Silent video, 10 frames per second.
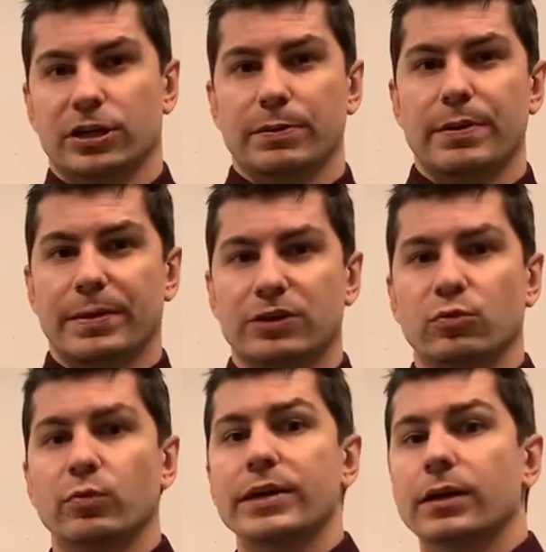going to be much
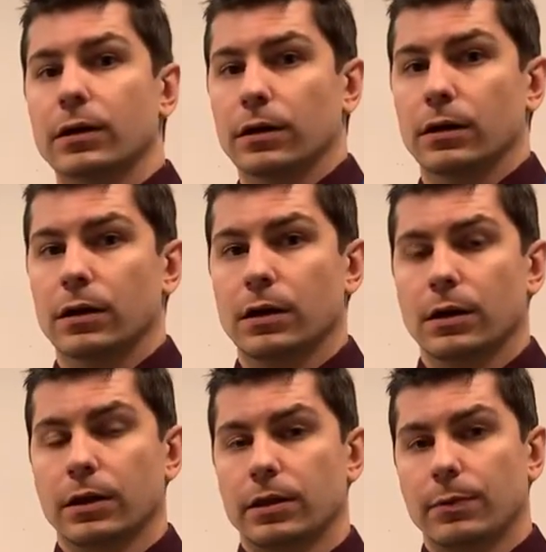weaker
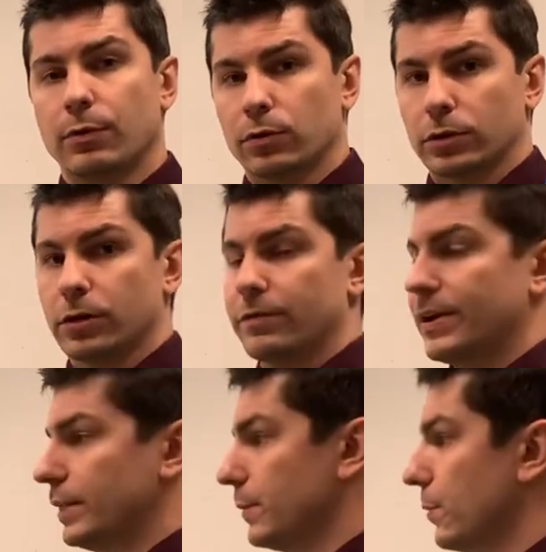than polar
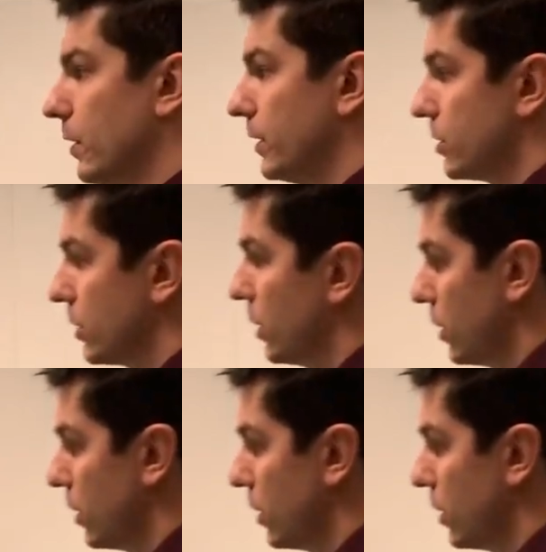covalent bonds.